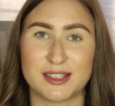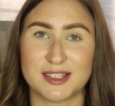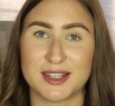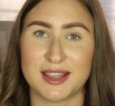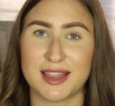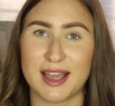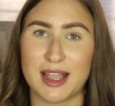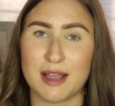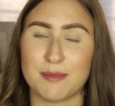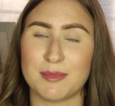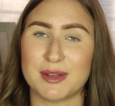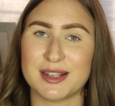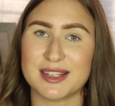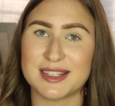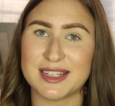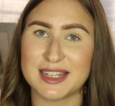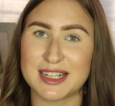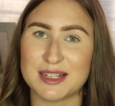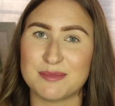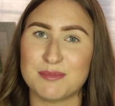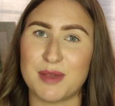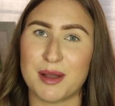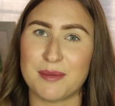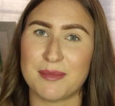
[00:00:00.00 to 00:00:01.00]
So they are my
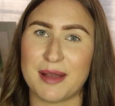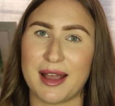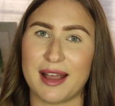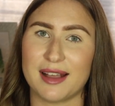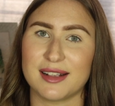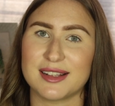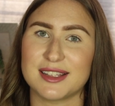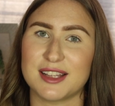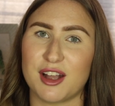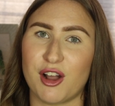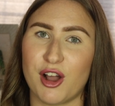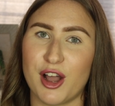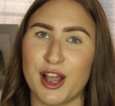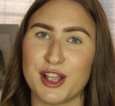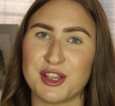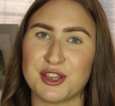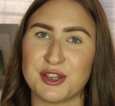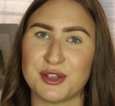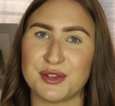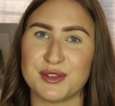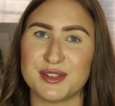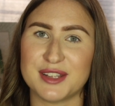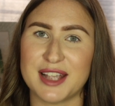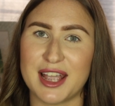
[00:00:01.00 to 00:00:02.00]
6 mum hacks that I
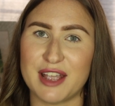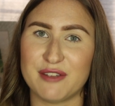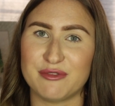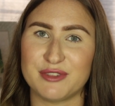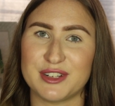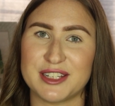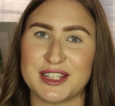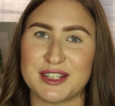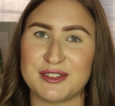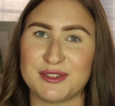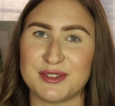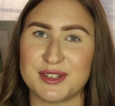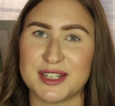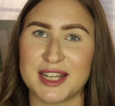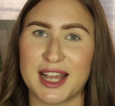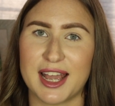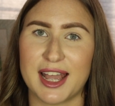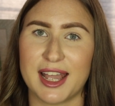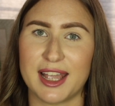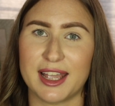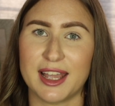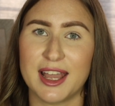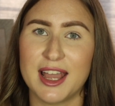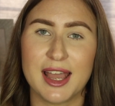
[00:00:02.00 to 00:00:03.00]
use every single
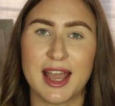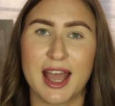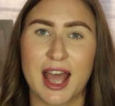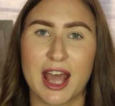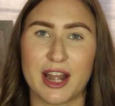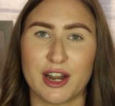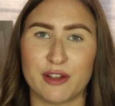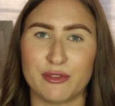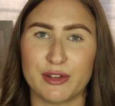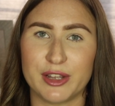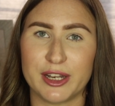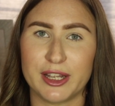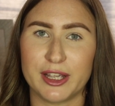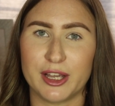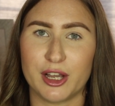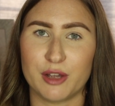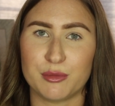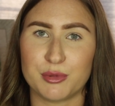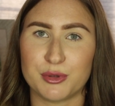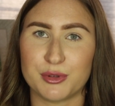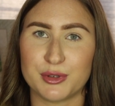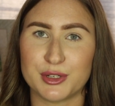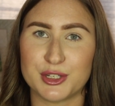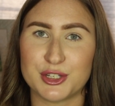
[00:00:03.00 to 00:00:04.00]
day, and I really
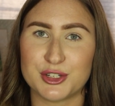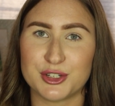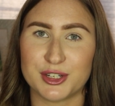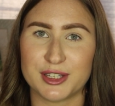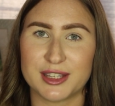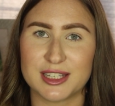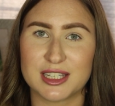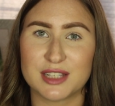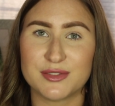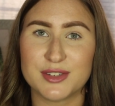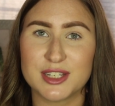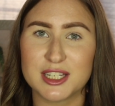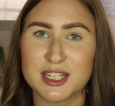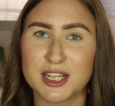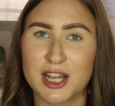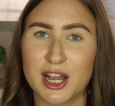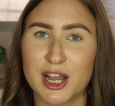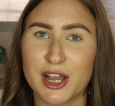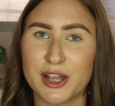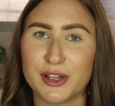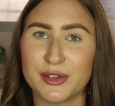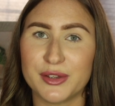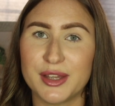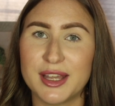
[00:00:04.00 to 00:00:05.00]
hope you enjoyed this
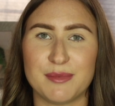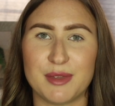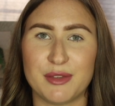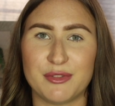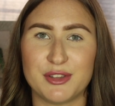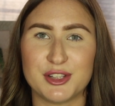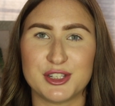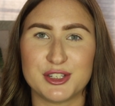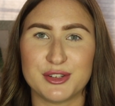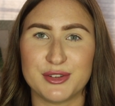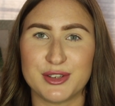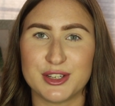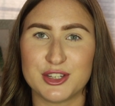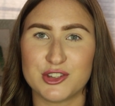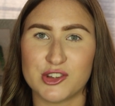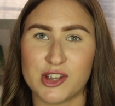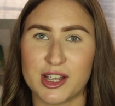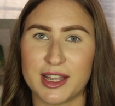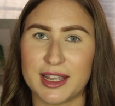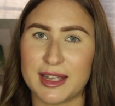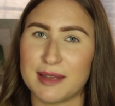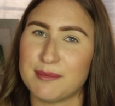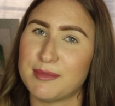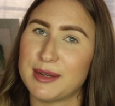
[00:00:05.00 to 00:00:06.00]
video. If you do
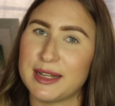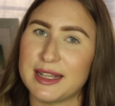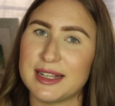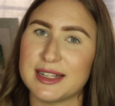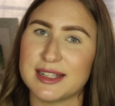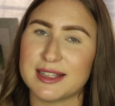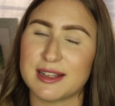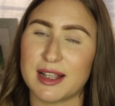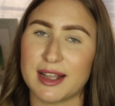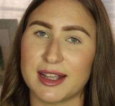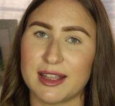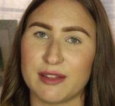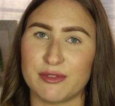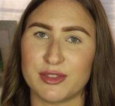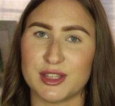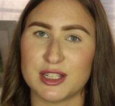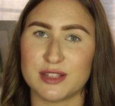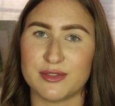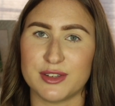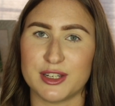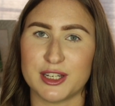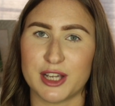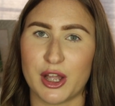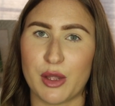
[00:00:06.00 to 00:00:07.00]
enjoy it, please give
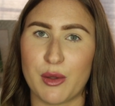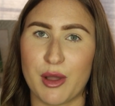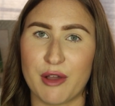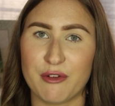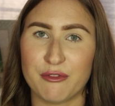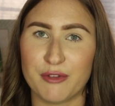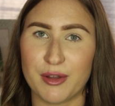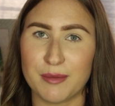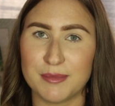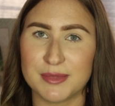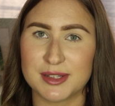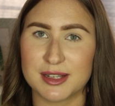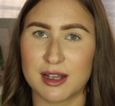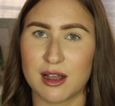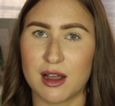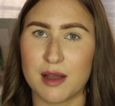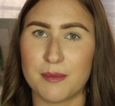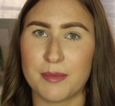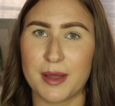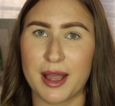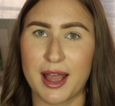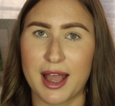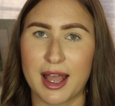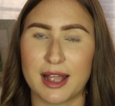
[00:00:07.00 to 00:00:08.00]
this video a thumbs
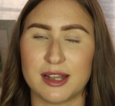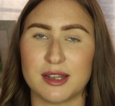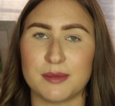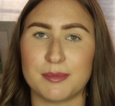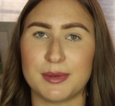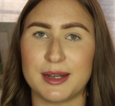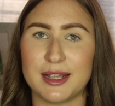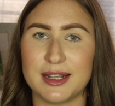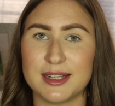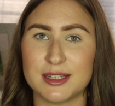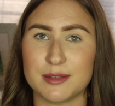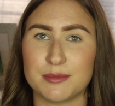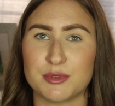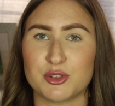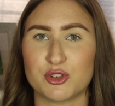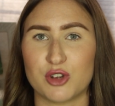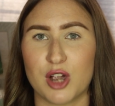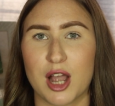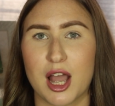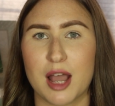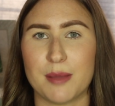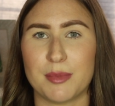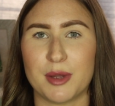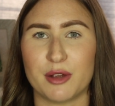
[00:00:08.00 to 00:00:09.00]
up and please
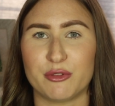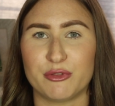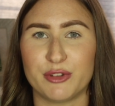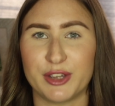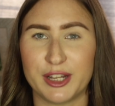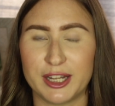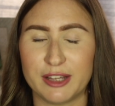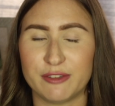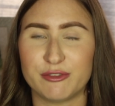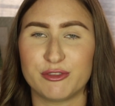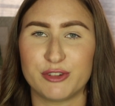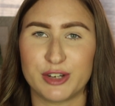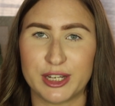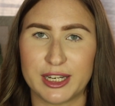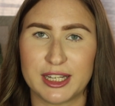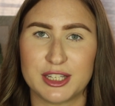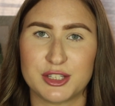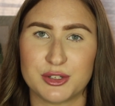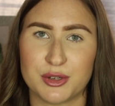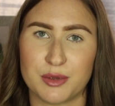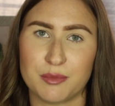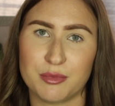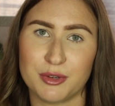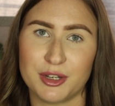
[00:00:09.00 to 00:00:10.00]
subscribe. I really
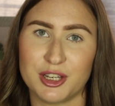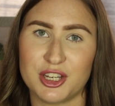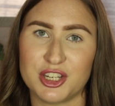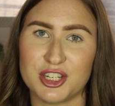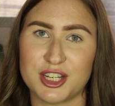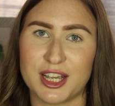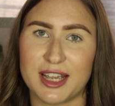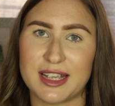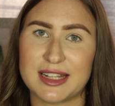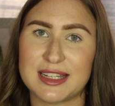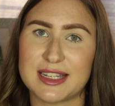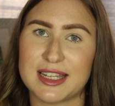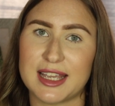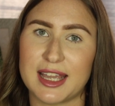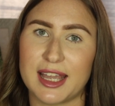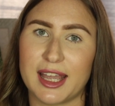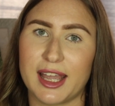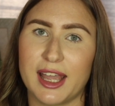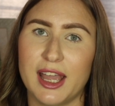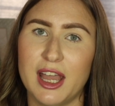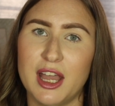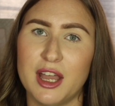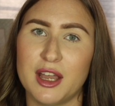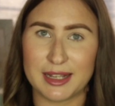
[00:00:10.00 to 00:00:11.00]
do appreciate
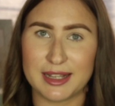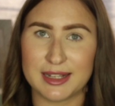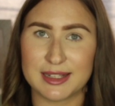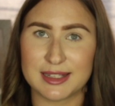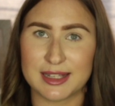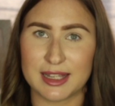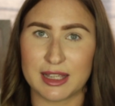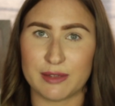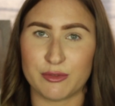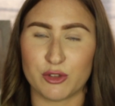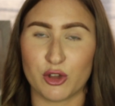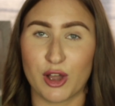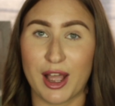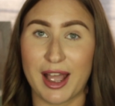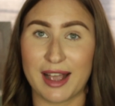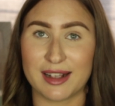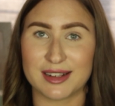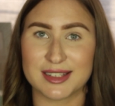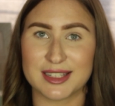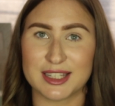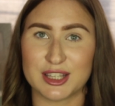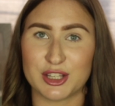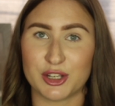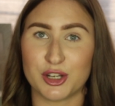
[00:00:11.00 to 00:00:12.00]
it. Please leave your
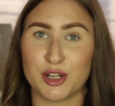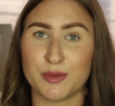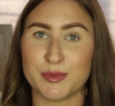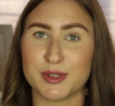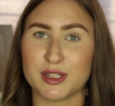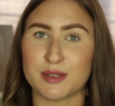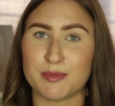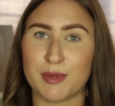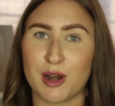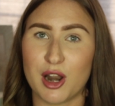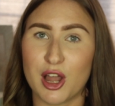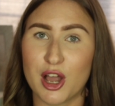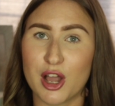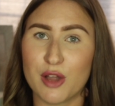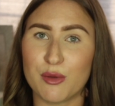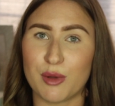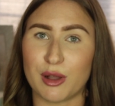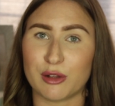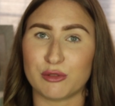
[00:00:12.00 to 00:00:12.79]
hacks in the comments below.